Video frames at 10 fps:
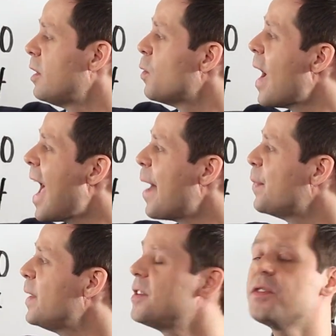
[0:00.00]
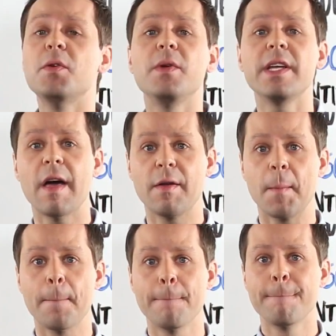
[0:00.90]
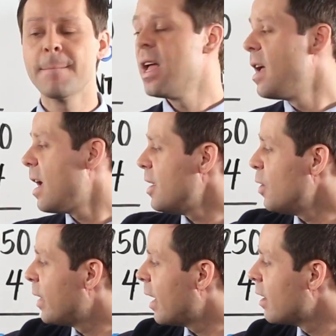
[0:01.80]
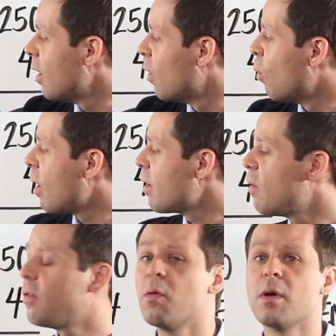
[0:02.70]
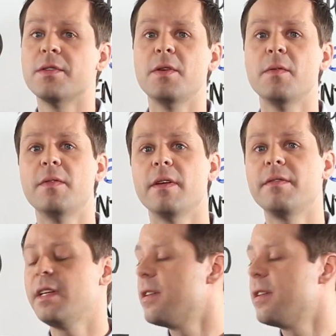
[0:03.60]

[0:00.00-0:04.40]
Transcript: You add these two together and you get $104,250.